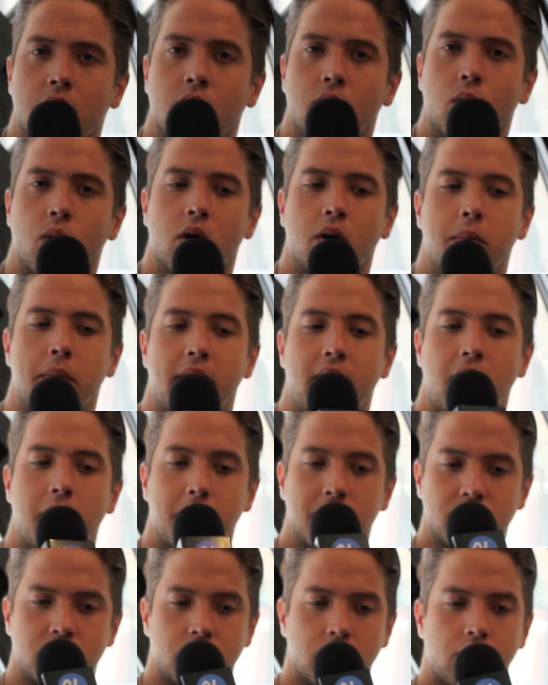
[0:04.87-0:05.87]
Well, my
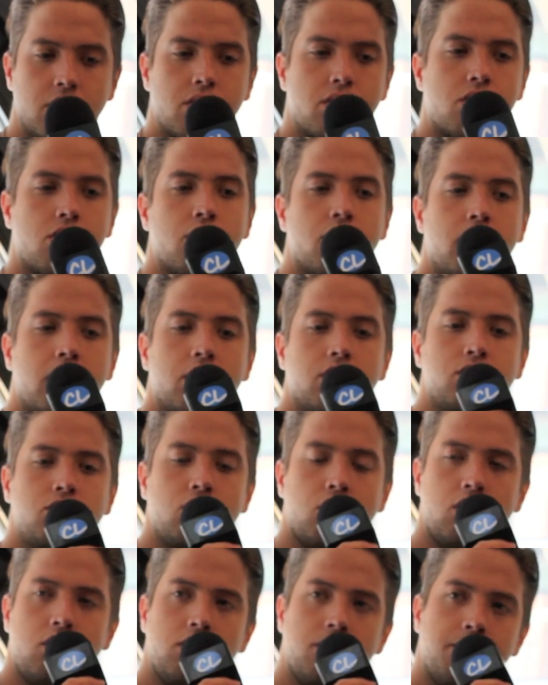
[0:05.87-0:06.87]
name is Rodrigo
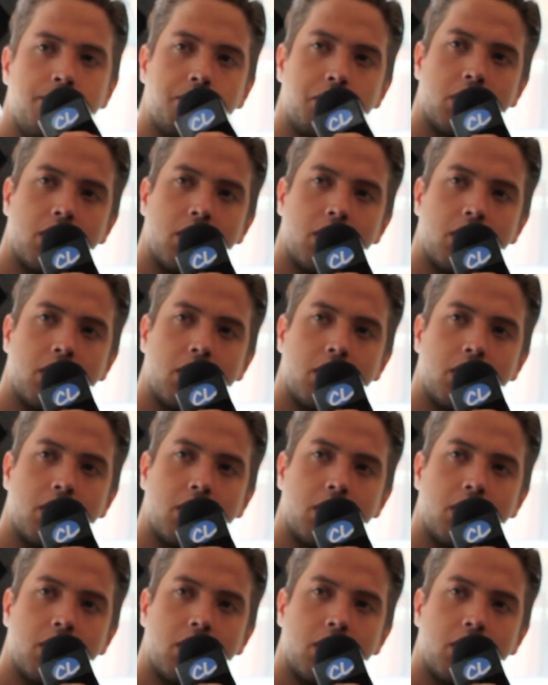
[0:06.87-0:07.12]
Solo.